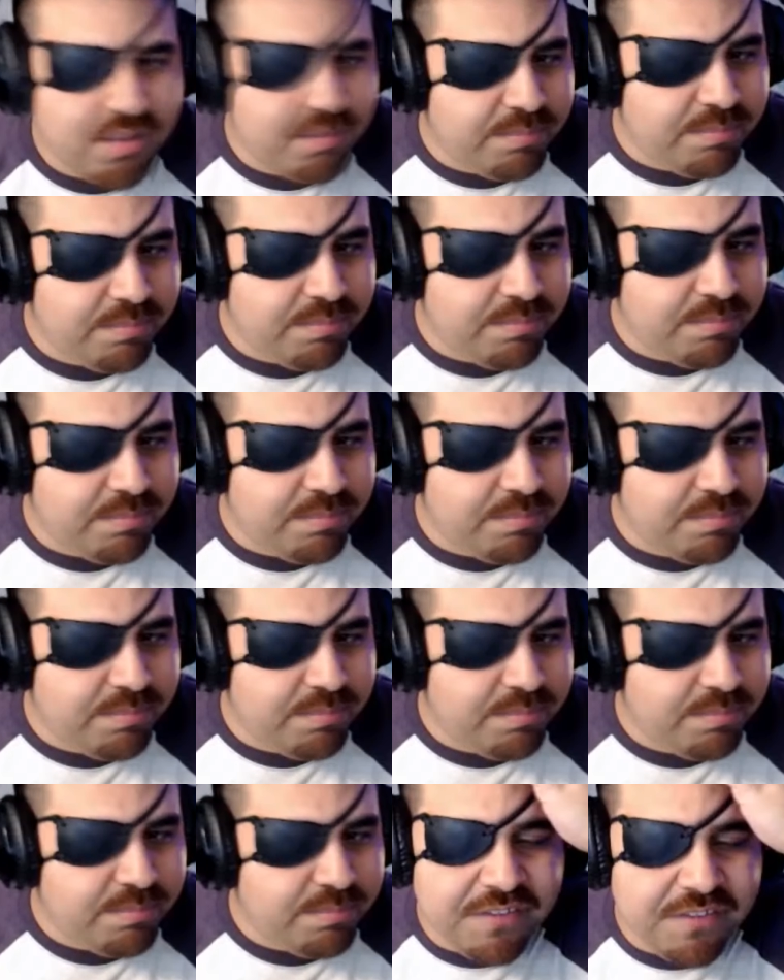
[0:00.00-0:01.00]
Maybe
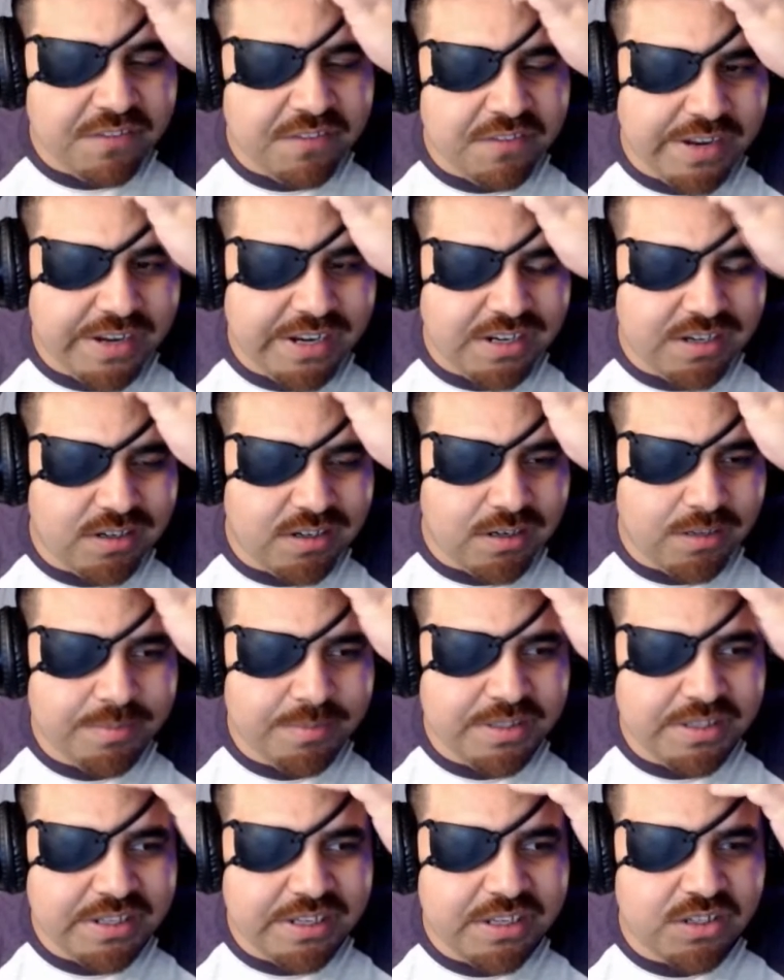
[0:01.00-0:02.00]
in the fight
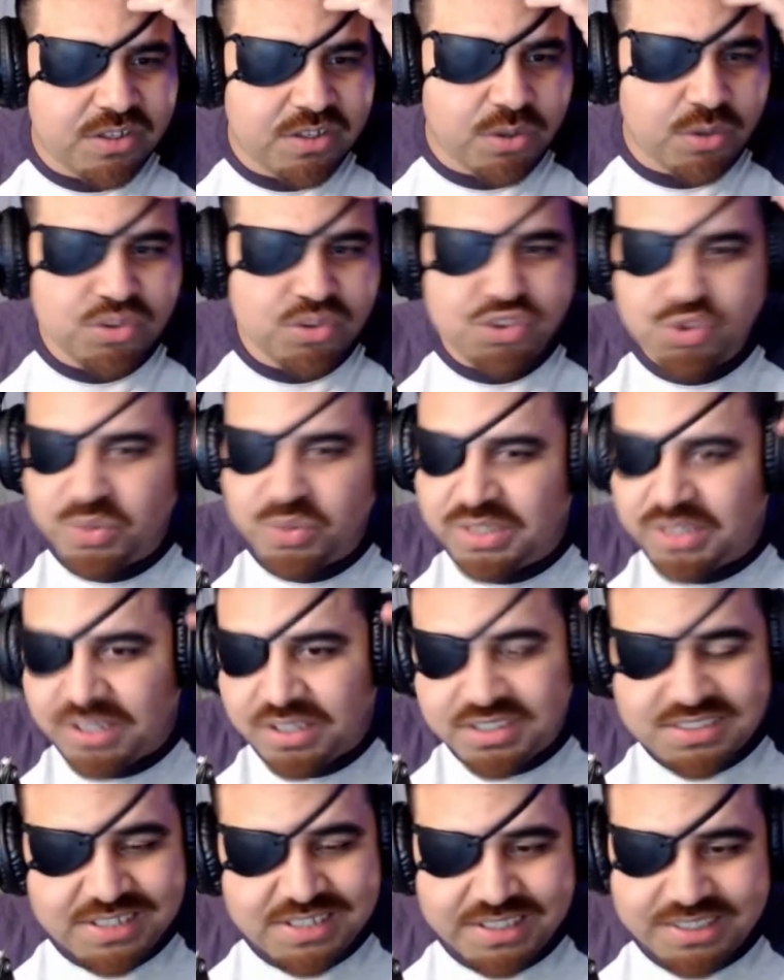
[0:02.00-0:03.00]
club that they go to, it
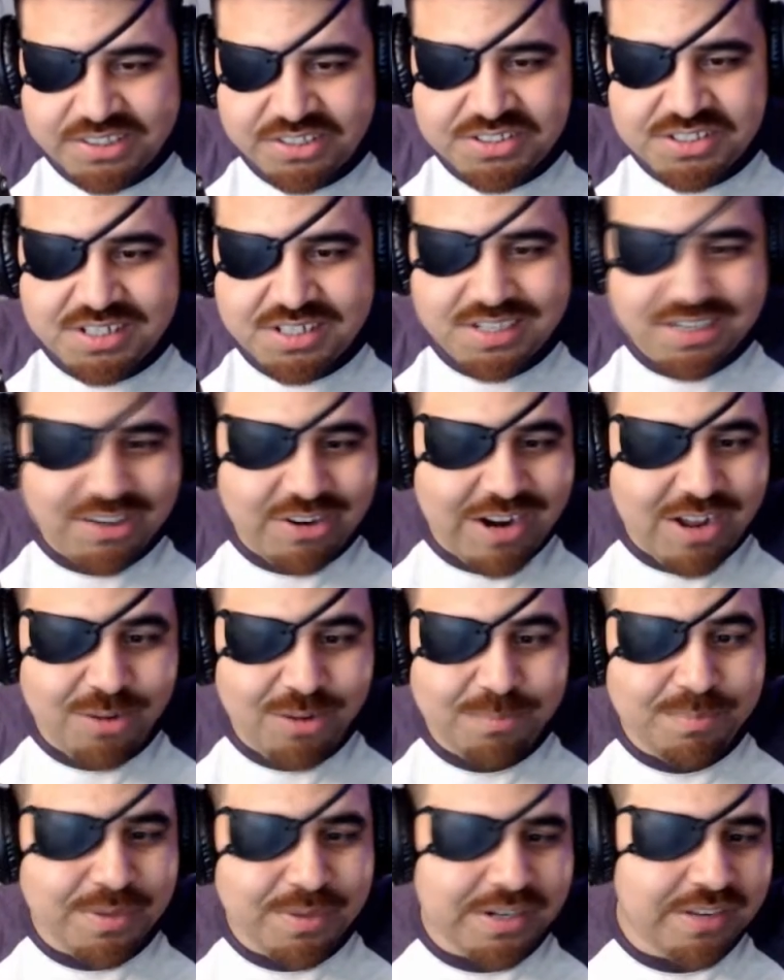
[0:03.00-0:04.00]
looks like there's a
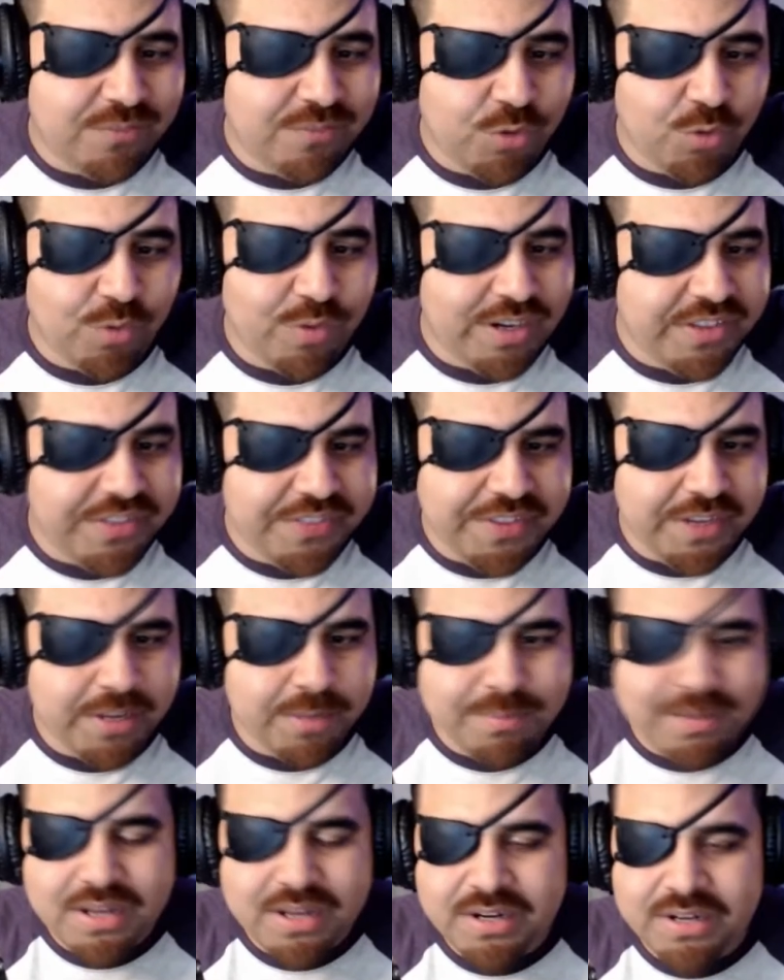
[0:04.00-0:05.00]
crowd, but if you really think
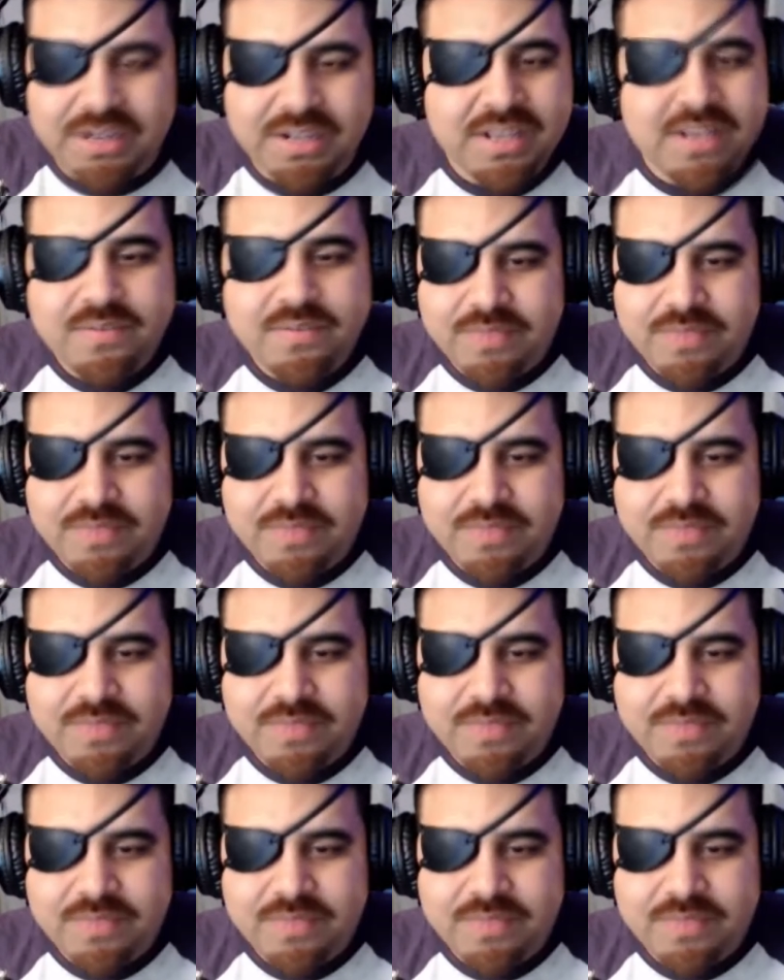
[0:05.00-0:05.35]
about it,